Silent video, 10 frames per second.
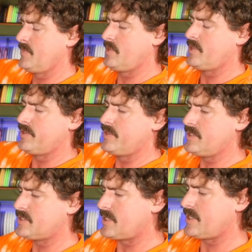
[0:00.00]
On this
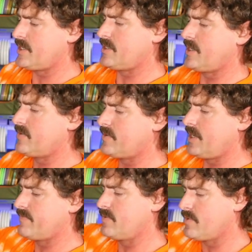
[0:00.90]
side, I don't
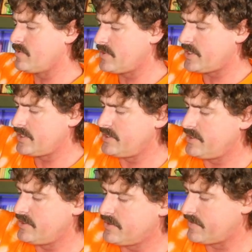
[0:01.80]
have a whole lot in
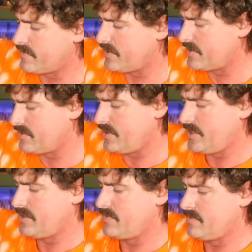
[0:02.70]
here. I've gone ahead
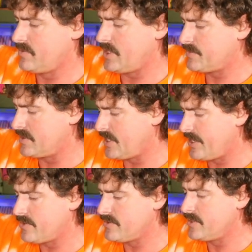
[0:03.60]
and dropped a
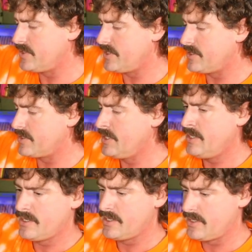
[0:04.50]
towel in there,
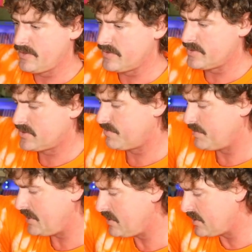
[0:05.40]

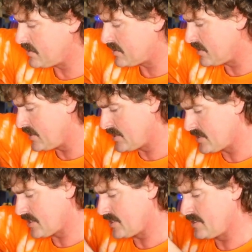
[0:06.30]
speed guns on that
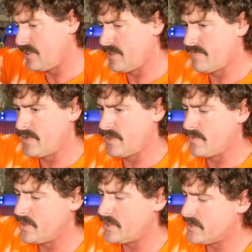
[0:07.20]
side, and I've got a
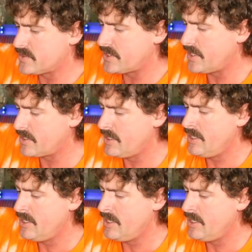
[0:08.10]
whale sack.